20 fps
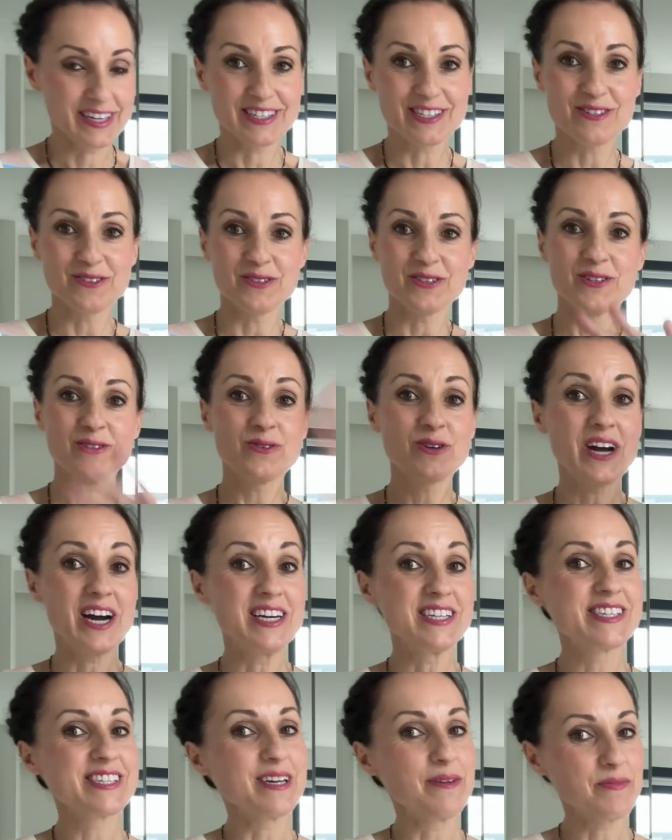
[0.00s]
So you
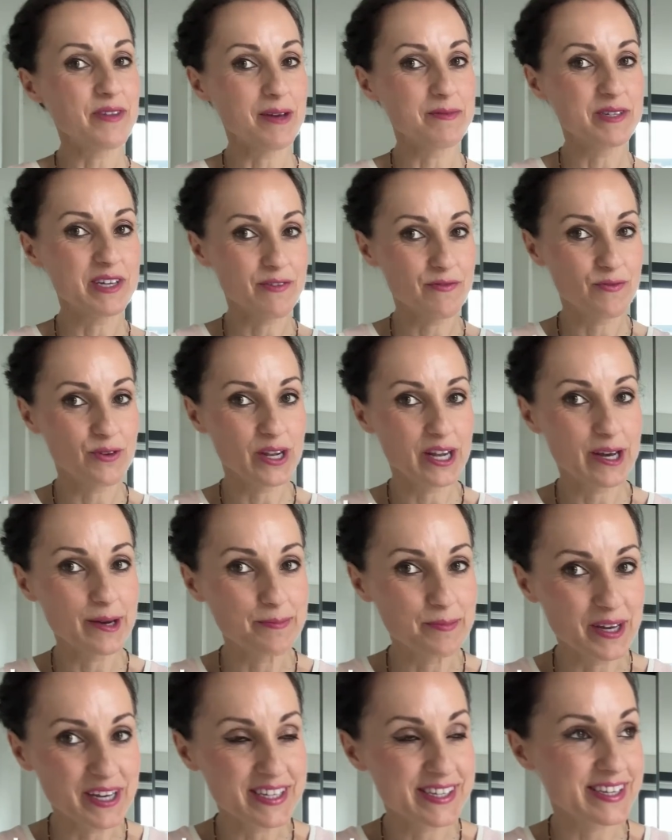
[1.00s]
guys sometimes have really
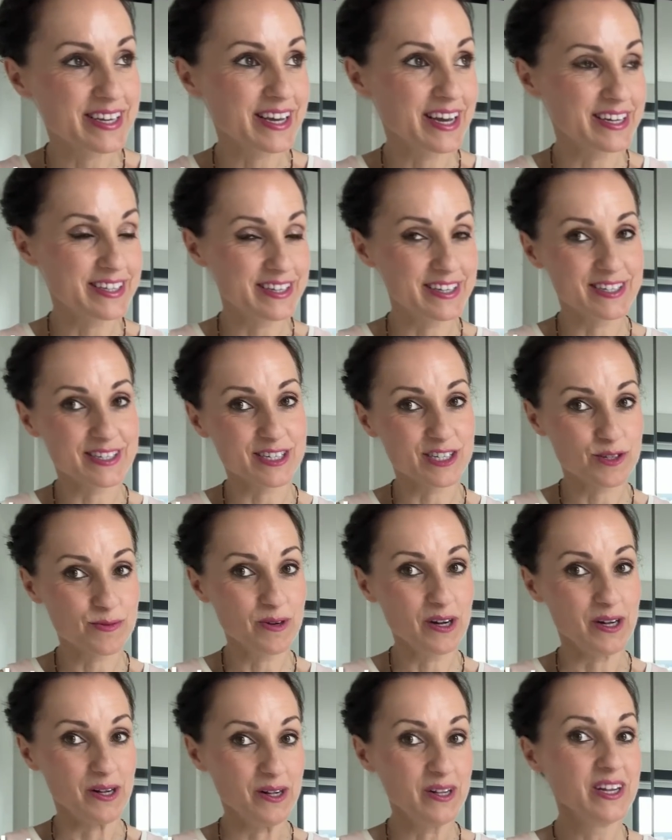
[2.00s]
amazing ideas as
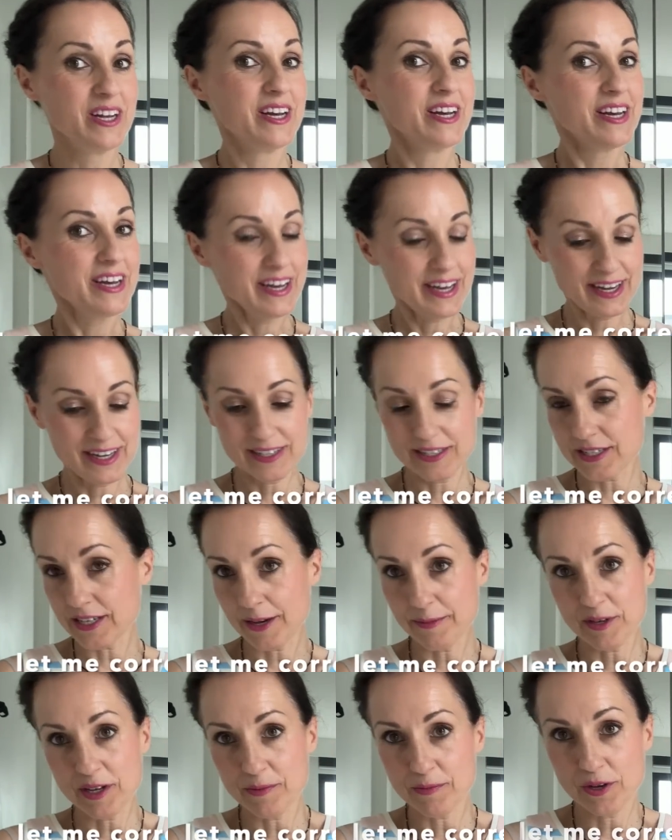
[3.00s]
well. And I
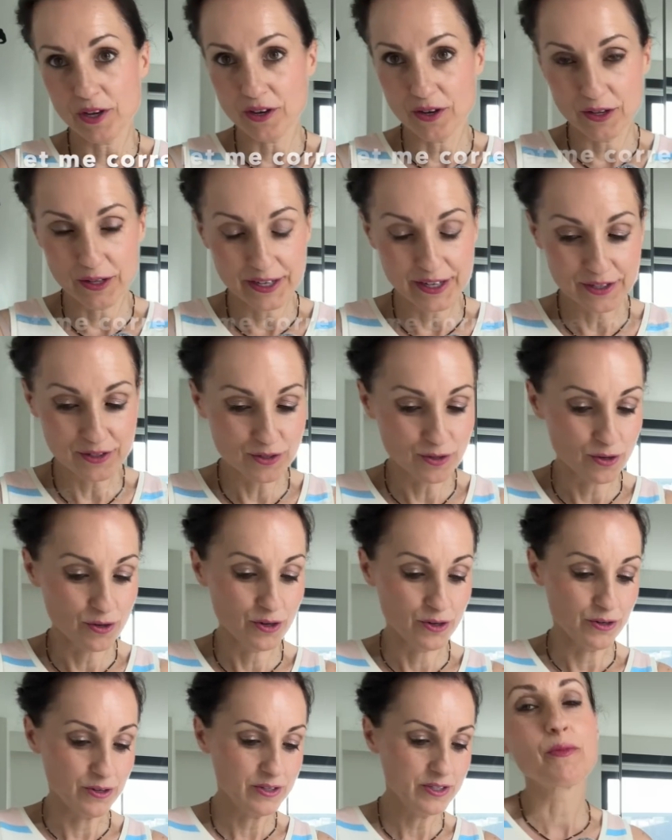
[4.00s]
mean, we're all here to learn.